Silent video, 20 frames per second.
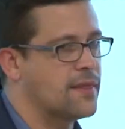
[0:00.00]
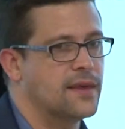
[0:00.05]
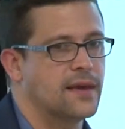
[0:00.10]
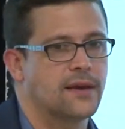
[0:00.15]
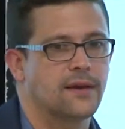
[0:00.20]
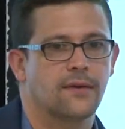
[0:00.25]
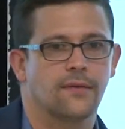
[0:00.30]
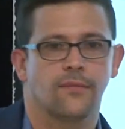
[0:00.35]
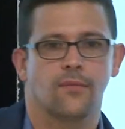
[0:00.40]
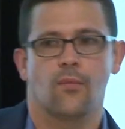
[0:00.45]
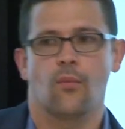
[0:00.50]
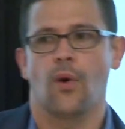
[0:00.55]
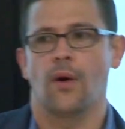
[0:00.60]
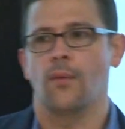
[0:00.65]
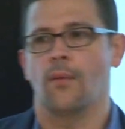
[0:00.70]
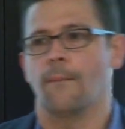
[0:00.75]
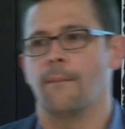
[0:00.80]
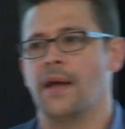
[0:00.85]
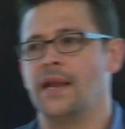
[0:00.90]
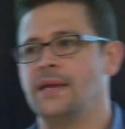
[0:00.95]
I think,
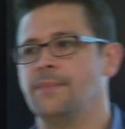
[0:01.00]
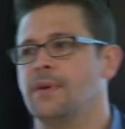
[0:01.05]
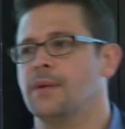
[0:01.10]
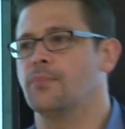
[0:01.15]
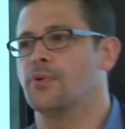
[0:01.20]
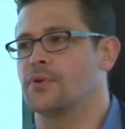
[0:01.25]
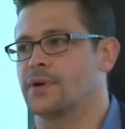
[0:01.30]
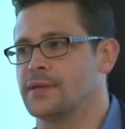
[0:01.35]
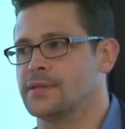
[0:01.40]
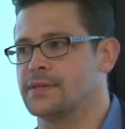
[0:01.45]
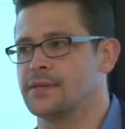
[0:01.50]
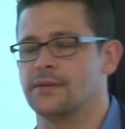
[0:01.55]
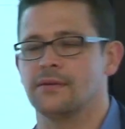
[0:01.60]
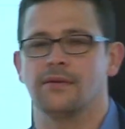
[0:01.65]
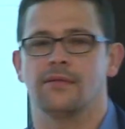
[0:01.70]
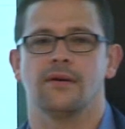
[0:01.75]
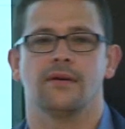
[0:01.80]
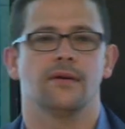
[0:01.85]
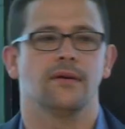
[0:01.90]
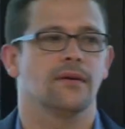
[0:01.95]
what many people
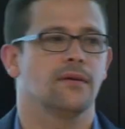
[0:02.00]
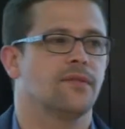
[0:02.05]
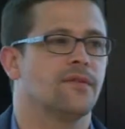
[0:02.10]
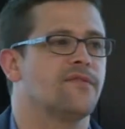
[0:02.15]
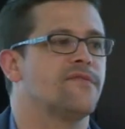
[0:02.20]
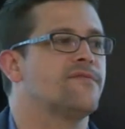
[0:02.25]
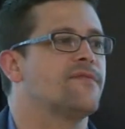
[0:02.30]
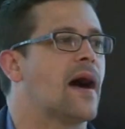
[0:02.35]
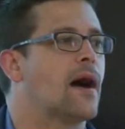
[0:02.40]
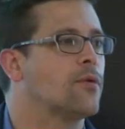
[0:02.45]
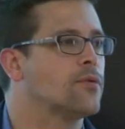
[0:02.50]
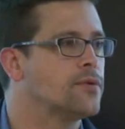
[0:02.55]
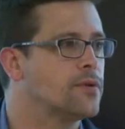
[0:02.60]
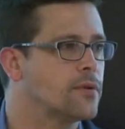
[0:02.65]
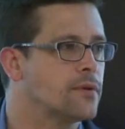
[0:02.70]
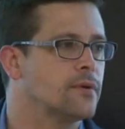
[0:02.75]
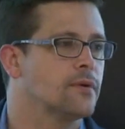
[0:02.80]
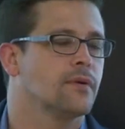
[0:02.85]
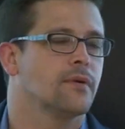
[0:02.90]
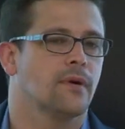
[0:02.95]
consider the, the
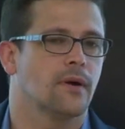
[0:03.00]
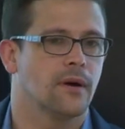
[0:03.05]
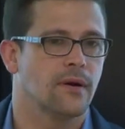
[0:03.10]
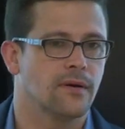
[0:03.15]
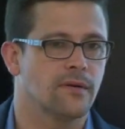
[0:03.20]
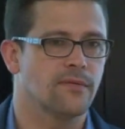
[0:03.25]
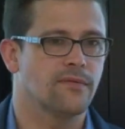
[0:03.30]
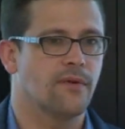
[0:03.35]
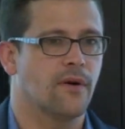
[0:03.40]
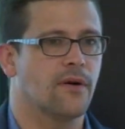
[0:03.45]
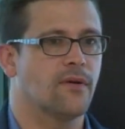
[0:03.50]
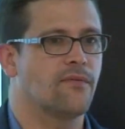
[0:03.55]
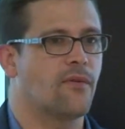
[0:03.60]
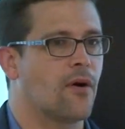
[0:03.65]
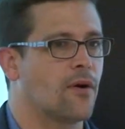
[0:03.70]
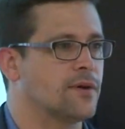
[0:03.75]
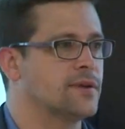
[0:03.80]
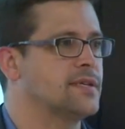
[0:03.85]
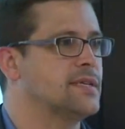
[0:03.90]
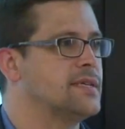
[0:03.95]
founder of, of
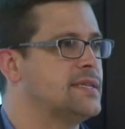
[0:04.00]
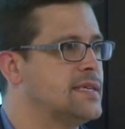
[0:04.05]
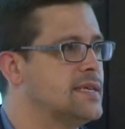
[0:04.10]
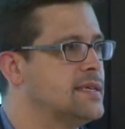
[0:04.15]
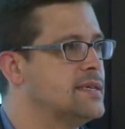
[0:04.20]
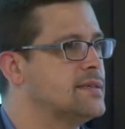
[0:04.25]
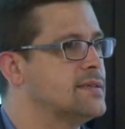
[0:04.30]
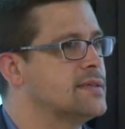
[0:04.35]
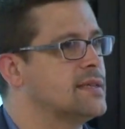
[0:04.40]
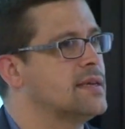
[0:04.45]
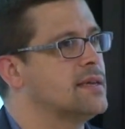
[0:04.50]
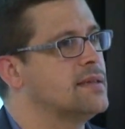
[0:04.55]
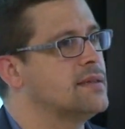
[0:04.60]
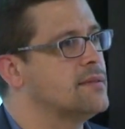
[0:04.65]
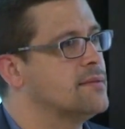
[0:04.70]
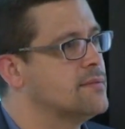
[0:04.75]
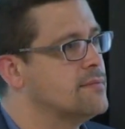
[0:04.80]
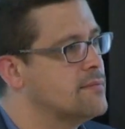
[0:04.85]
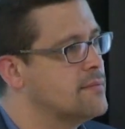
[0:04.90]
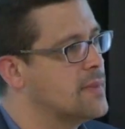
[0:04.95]
RCTs
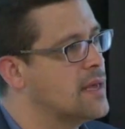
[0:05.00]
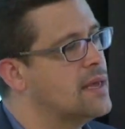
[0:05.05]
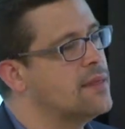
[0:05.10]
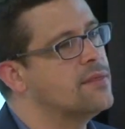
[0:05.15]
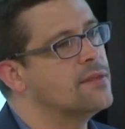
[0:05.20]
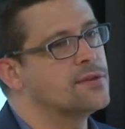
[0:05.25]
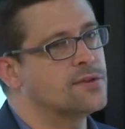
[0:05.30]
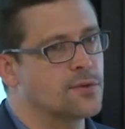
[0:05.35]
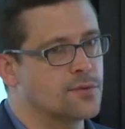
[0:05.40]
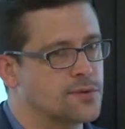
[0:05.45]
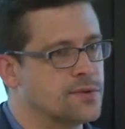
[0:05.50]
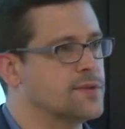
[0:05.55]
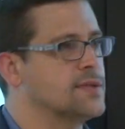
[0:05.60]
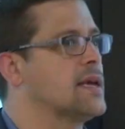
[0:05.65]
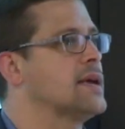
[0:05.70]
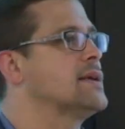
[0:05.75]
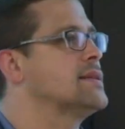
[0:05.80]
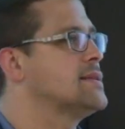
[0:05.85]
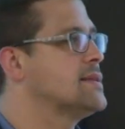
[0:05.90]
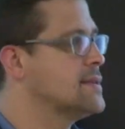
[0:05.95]
in, in the social
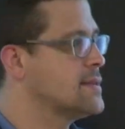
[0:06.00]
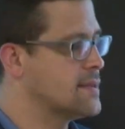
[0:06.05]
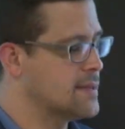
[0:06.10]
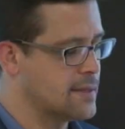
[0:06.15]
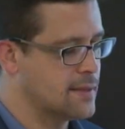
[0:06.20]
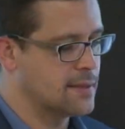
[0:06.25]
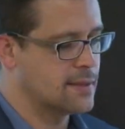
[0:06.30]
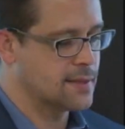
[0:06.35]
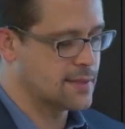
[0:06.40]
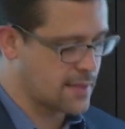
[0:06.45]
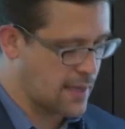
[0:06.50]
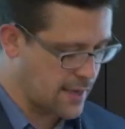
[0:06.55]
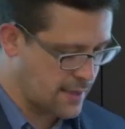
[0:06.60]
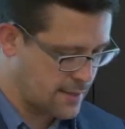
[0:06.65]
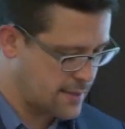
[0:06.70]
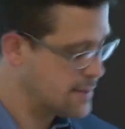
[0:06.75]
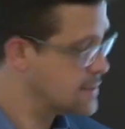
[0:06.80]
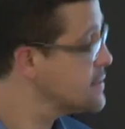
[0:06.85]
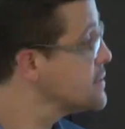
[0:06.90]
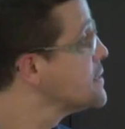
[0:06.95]
sciences and the
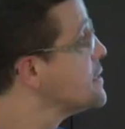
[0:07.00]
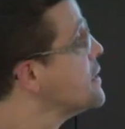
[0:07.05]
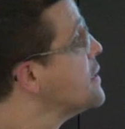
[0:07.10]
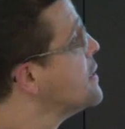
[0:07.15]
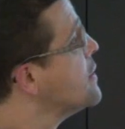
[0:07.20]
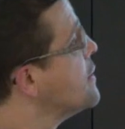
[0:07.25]
sciences.